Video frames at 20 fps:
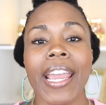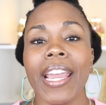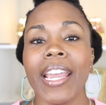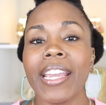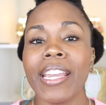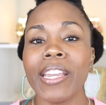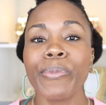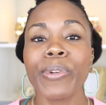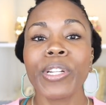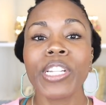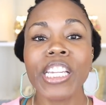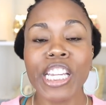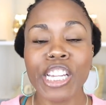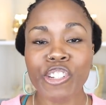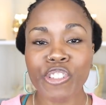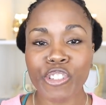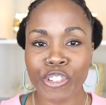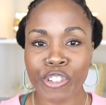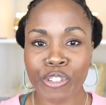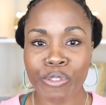And he really
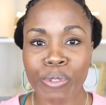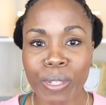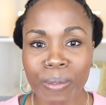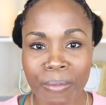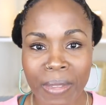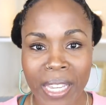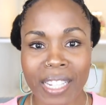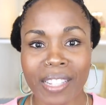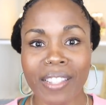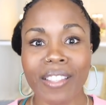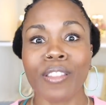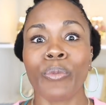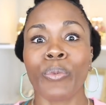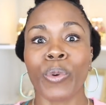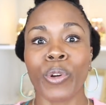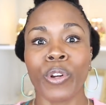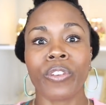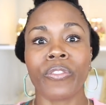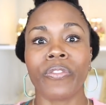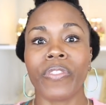introduced me to the
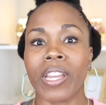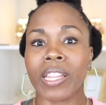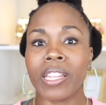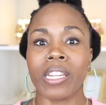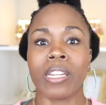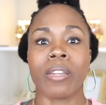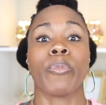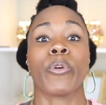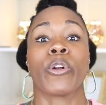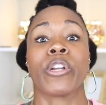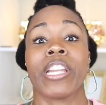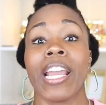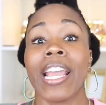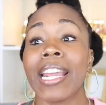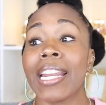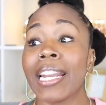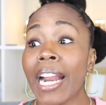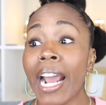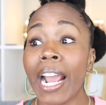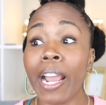world of Anthony
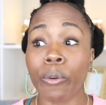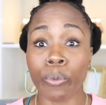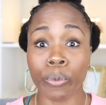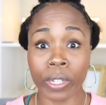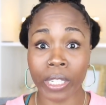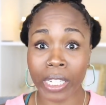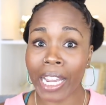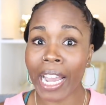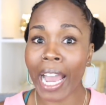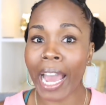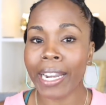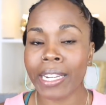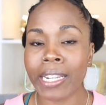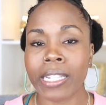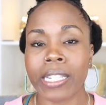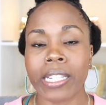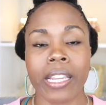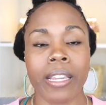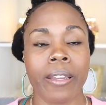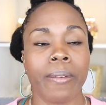Bourdain and I had really gotten
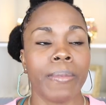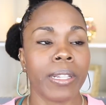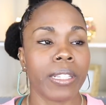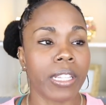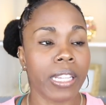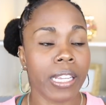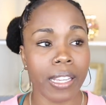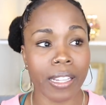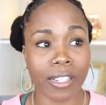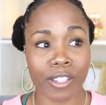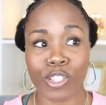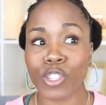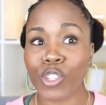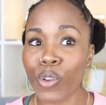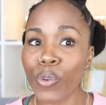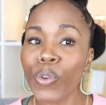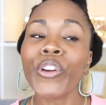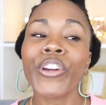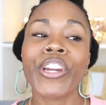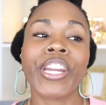into him into his
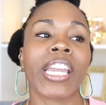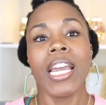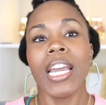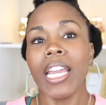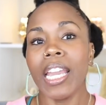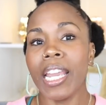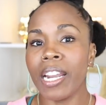story